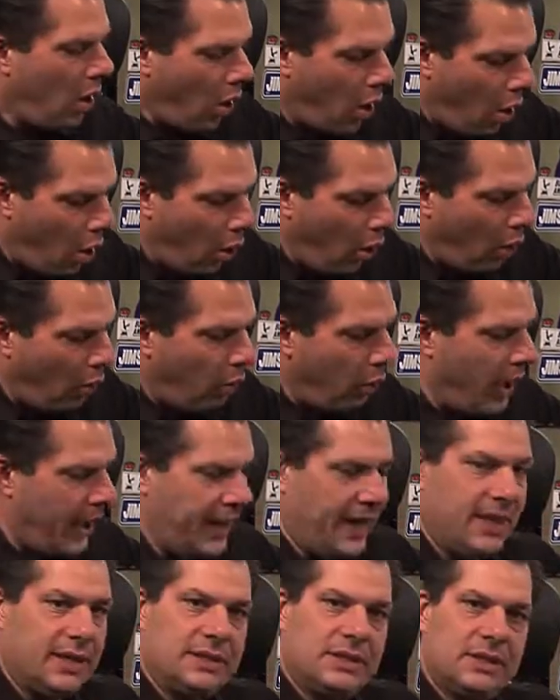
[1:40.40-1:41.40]

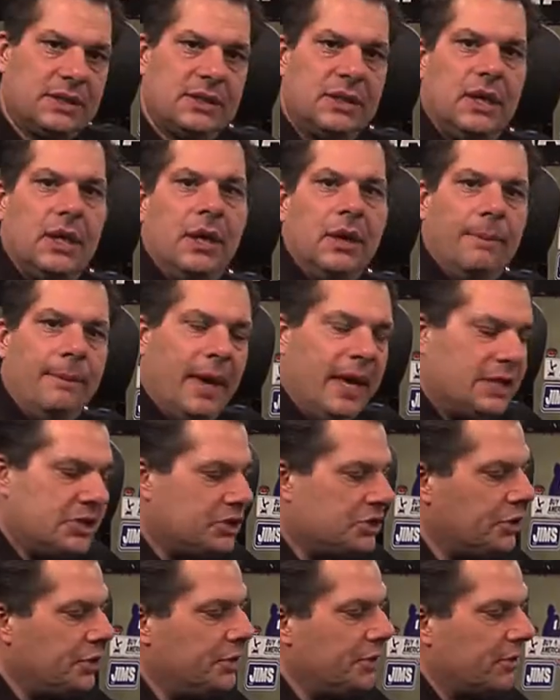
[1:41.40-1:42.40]
Always make
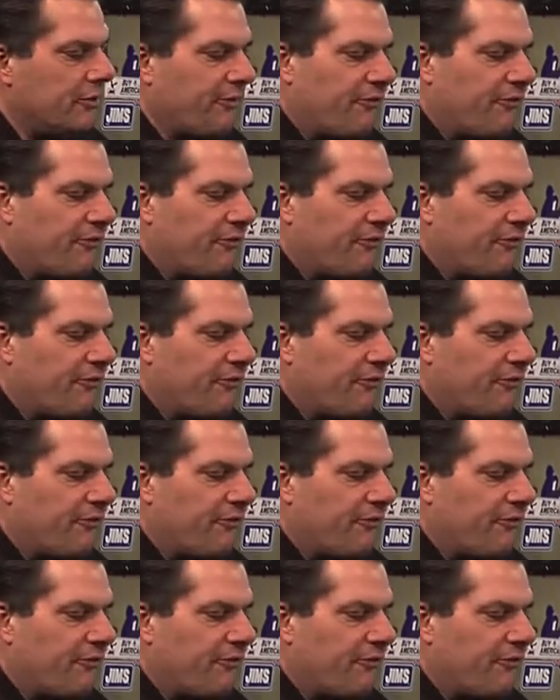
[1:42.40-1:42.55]
sure your